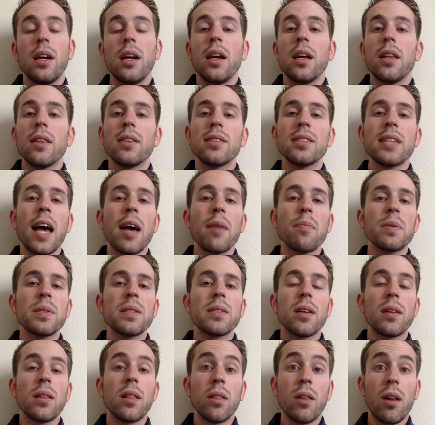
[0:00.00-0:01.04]
This happens
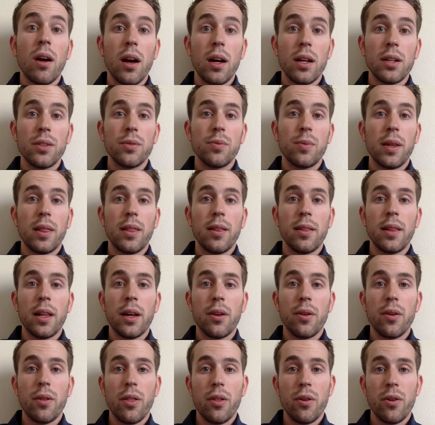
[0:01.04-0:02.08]
a lot with the letter
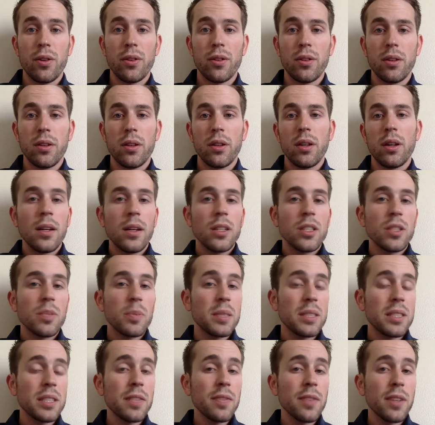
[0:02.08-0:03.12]
thorn.
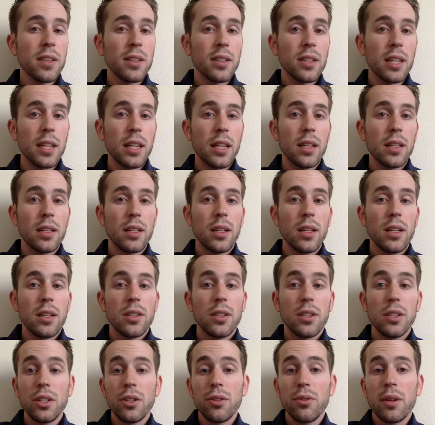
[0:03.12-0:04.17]
Specifically, to
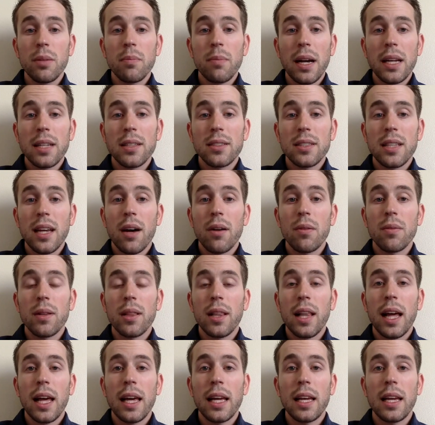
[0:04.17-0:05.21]
you it might sound
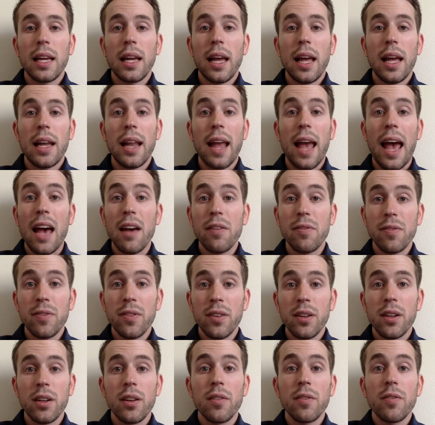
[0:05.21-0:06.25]
like an F,
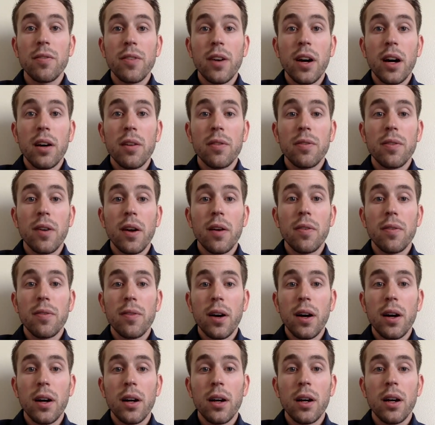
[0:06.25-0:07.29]
fa, fa,
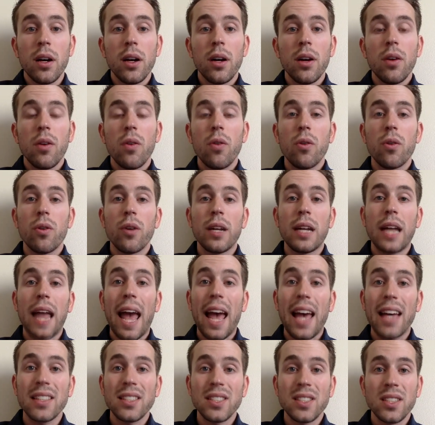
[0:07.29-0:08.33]
fa, or an
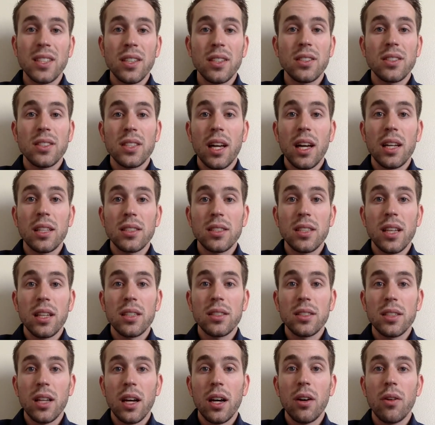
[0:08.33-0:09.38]
S, sa, sa,
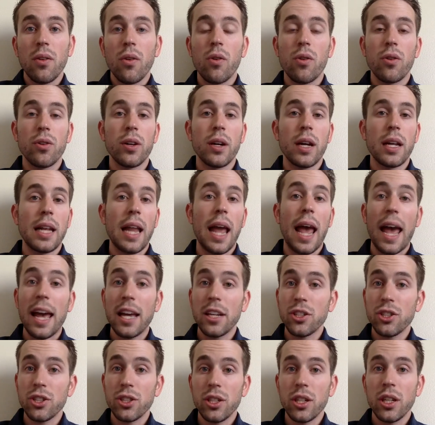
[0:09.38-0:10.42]
sa, or an
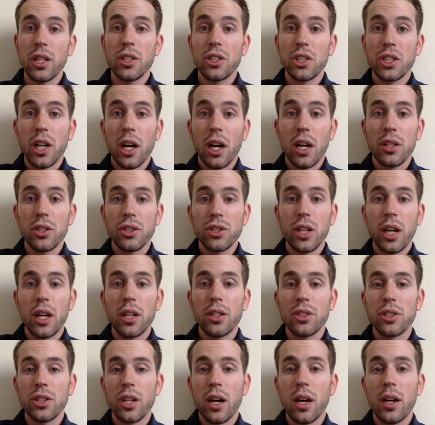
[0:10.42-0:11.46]
esh, sha, sha,
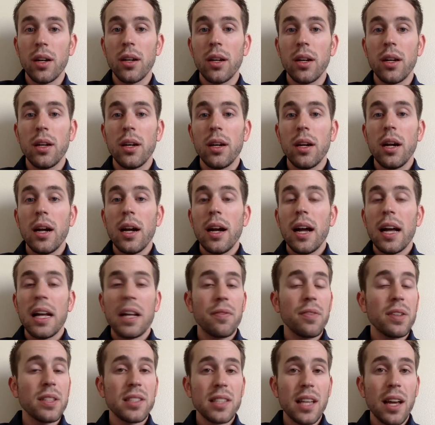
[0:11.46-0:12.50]
sha. And if
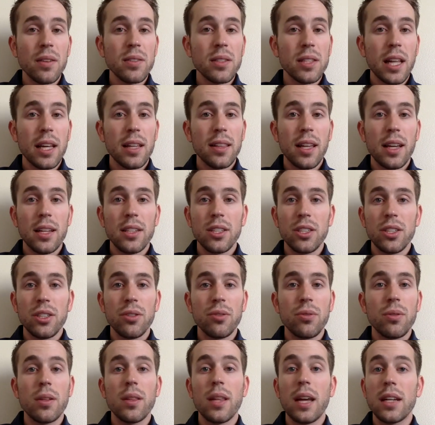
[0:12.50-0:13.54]
it sounds like that to
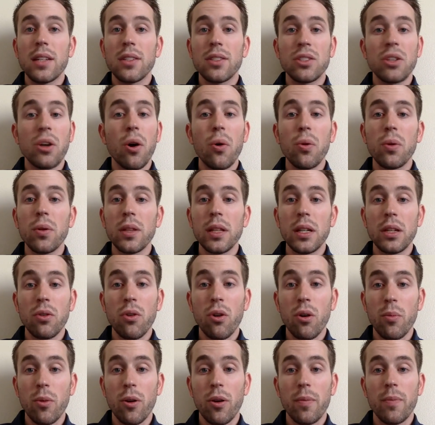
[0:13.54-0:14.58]
you, that is totally
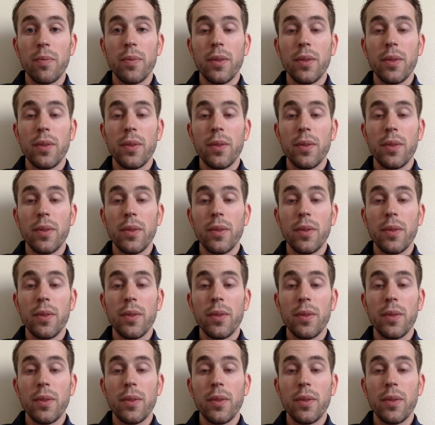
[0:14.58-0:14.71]
normal.